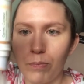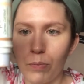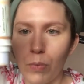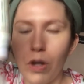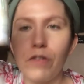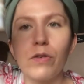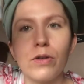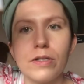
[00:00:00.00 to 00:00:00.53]

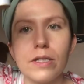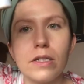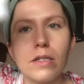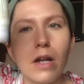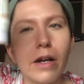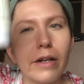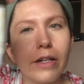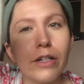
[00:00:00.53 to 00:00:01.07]
Well, of course it's
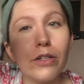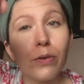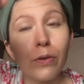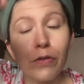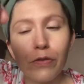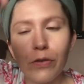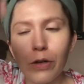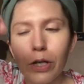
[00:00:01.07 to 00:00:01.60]
not going to do
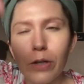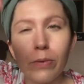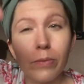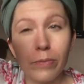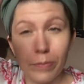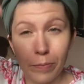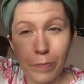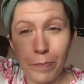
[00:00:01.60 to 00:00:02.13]
it for you
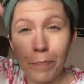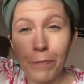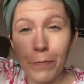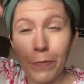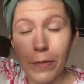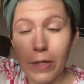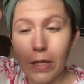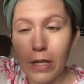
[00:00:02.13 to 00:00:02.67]

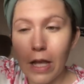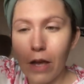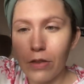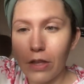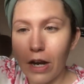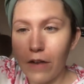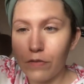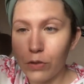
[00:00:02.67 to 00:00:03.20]
now
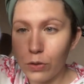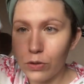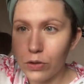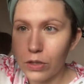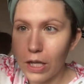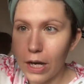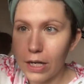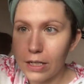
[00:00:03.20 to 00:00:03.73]
that I've told
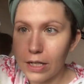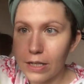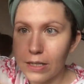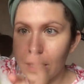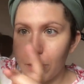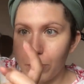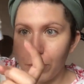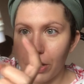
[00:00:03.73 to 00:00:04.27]
you that it does
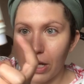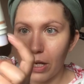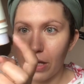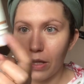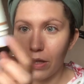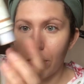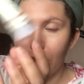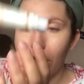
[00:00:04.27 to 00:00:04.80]
it, but
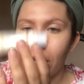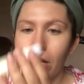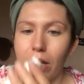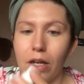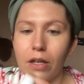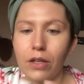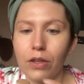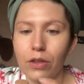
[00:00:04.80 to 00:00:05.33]

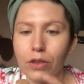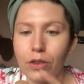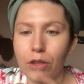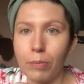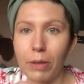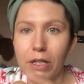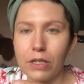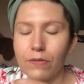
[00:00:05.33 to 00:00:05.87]

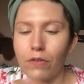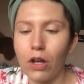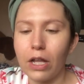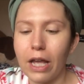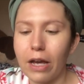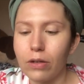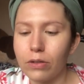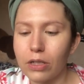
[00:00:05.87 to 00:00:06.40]
the bits fall
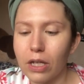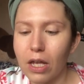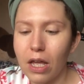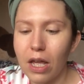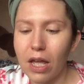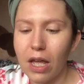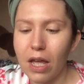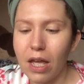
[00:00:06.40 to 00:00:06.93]
out,
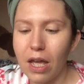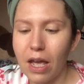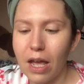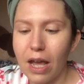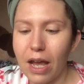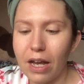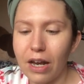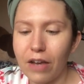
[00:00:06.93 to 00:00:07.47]

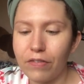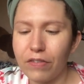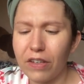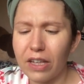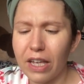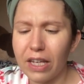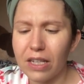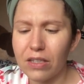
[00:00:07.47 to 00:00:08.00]
and I feel
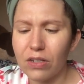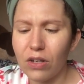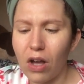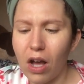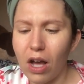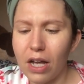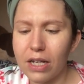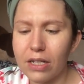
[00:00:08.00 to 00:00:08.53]
like it's
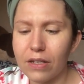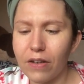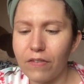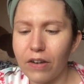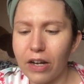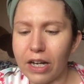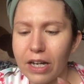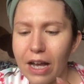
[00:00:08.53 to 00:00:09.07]
not a
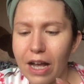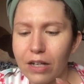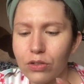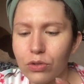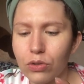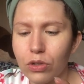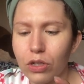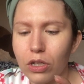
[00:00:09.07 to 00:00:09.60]
very
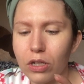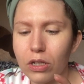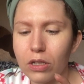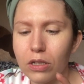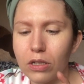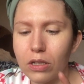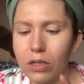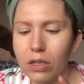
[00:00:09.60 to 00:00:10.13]
natural
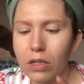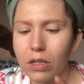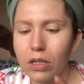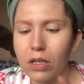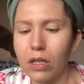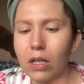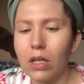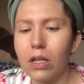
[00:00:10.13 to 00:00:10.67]

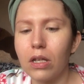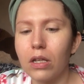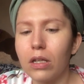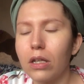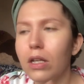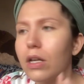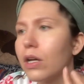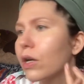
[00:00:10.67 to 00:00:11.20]

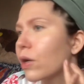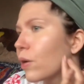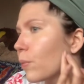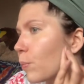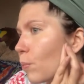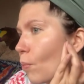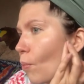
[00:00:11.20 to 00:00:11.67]
look.